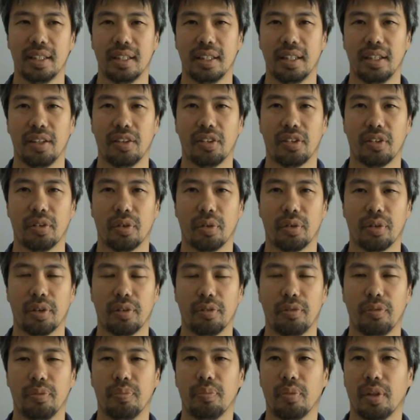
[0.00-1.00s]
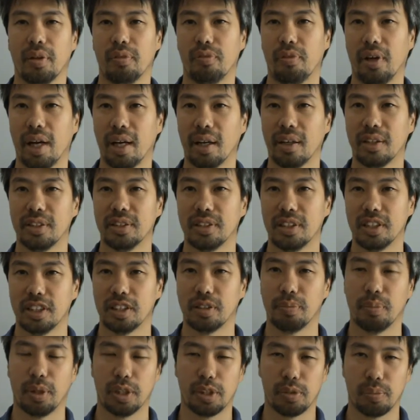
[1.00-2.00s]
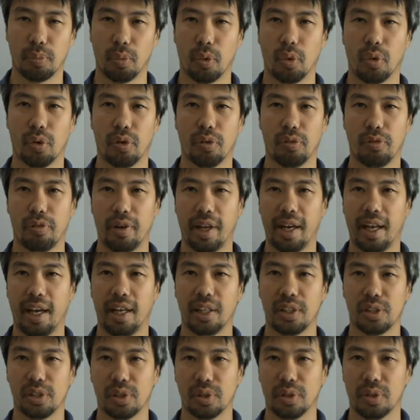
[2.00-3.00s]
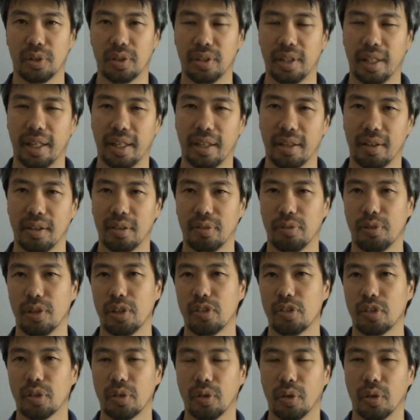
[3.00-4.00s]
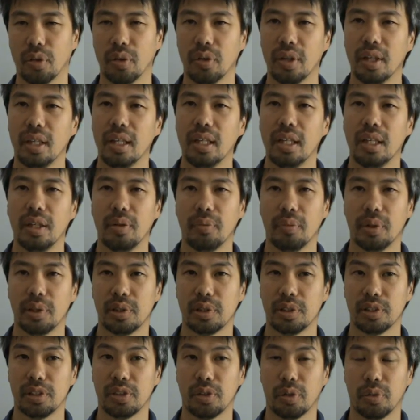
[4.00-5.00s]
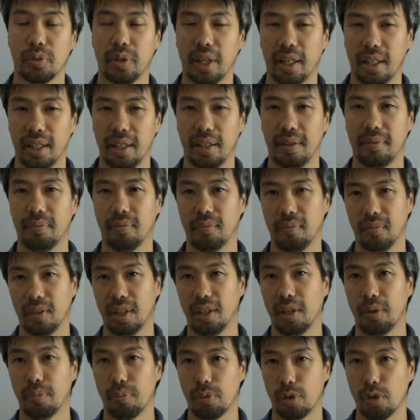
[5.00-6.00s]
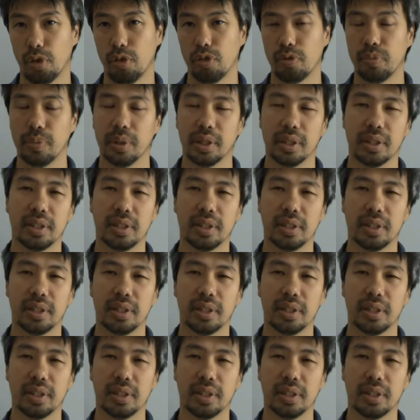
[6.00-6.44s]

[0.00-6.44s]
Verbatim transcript: is, or the violence is much more financial than physical, which is already an improvement.